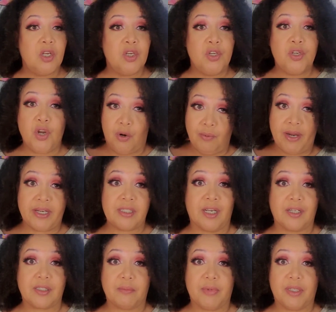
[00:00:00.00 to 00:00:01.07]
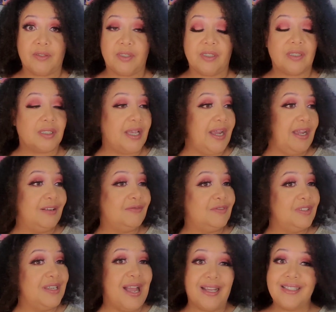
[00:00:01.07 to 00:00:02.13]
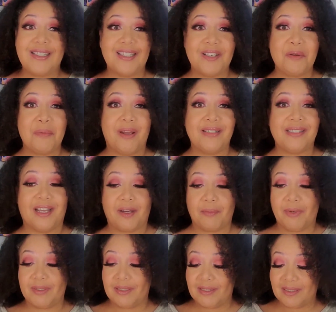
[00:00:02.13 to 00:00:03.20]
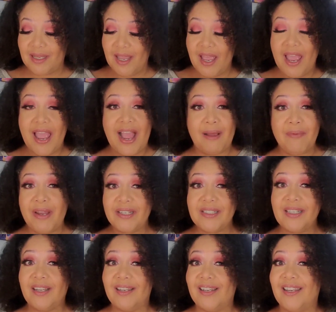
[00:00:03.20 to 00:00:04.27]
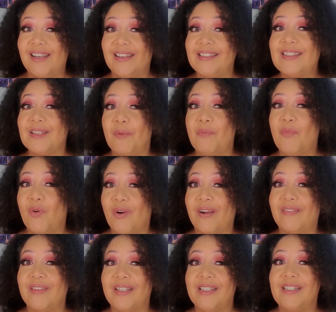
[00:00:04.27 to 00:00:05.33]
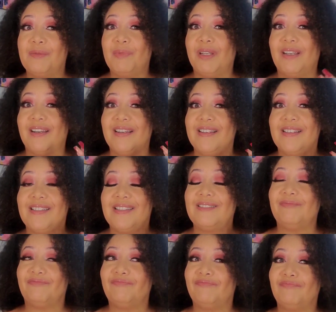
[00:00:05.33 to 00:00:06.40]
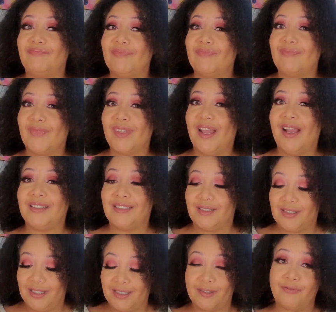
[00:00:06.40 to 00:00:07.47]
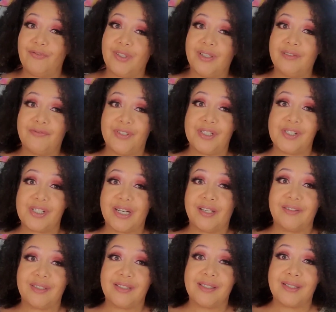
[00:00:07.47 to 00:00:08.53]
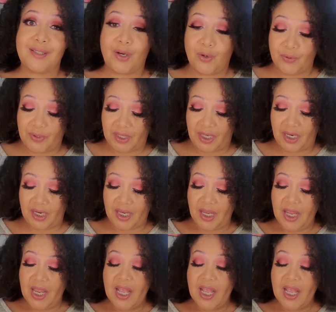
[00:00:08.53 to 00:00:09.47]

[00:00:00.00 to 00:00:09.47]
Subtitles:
Nobody talks about this. I have not seen anybody talk about this. I'm actually gonna get some more of these because I just need to finish out this whole thing.